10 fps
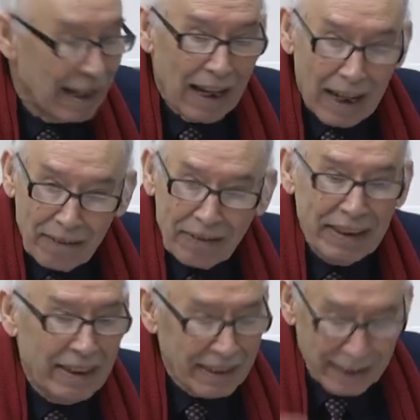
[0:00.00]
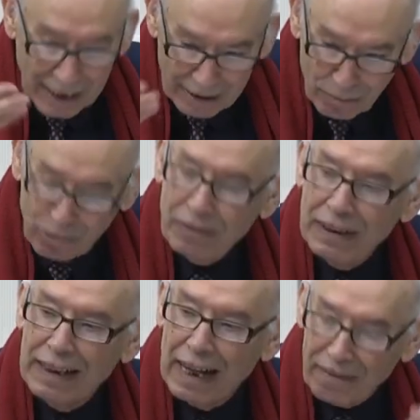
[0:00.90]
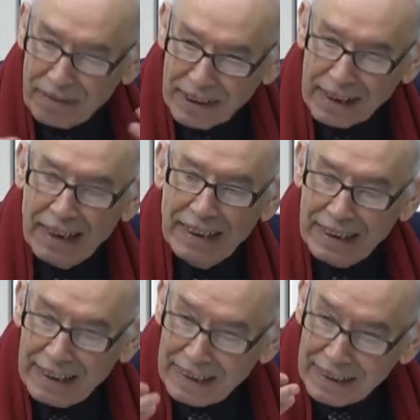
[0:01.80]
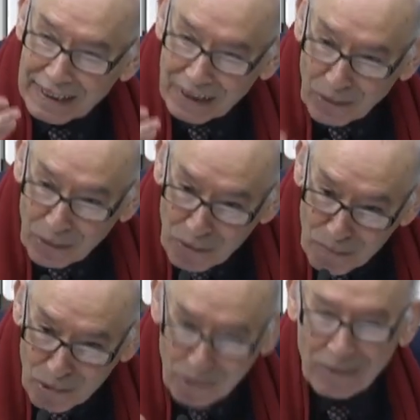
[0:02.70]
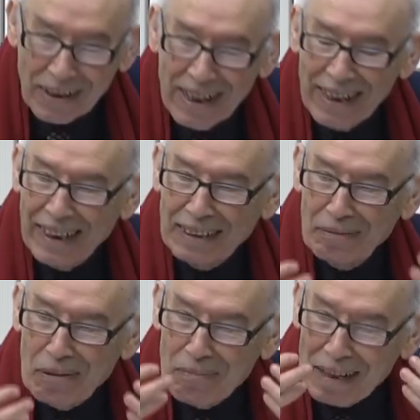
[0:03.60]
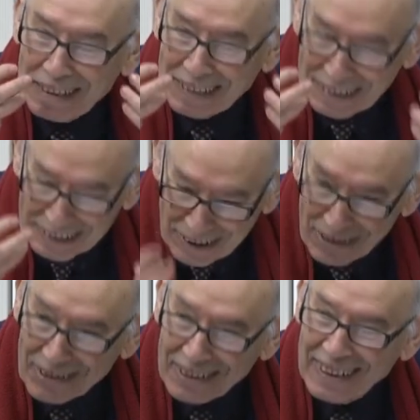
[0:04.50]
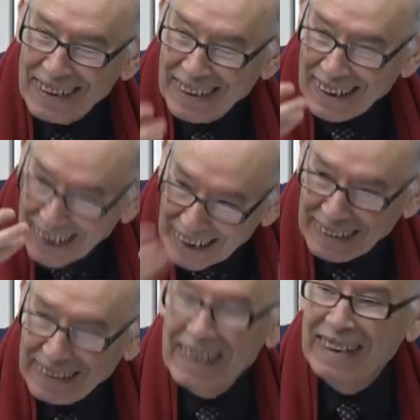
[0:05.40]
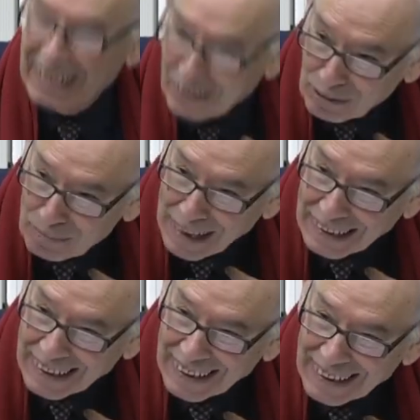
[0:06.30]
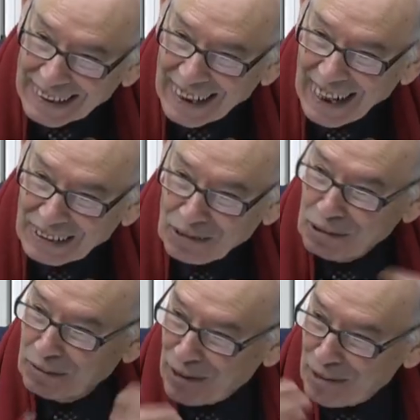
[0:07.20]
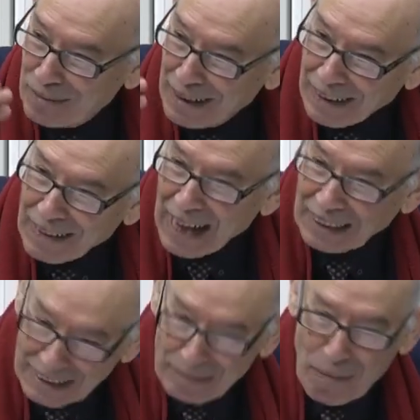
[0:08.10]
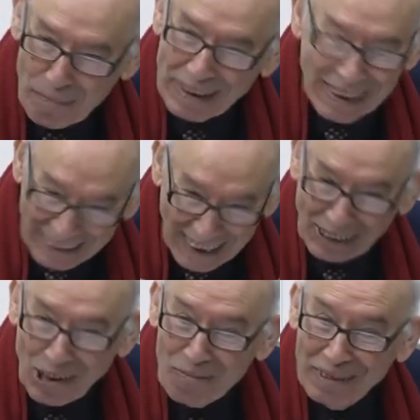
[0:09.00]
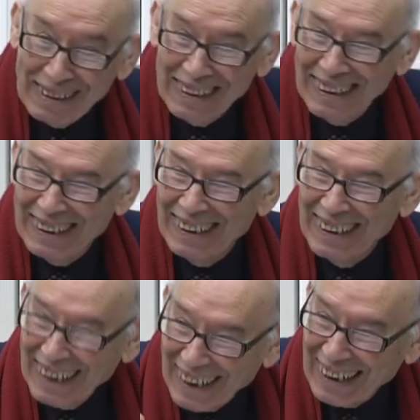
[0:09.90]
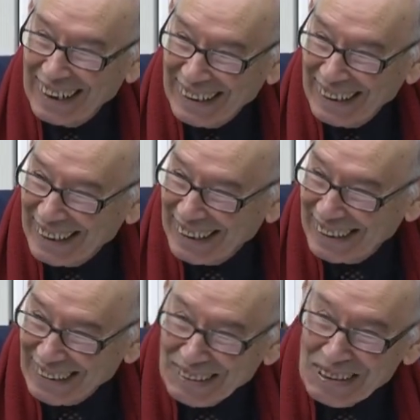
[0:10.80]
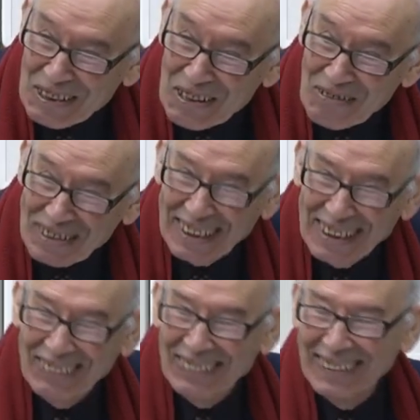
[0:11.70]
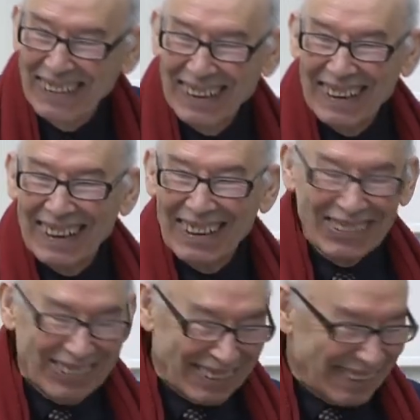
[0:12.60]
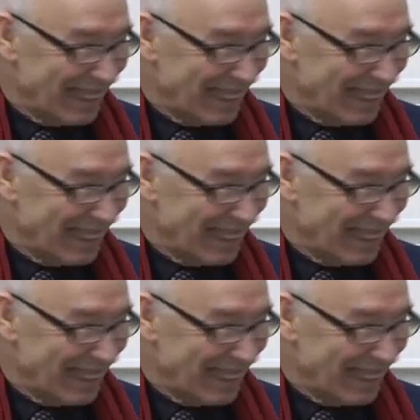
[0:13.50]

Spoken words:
think Africans are moving. Africa is on the move. That's my strong idea. It is not mine. I took it from Shilmembe, and I completely agree with you. Thank you.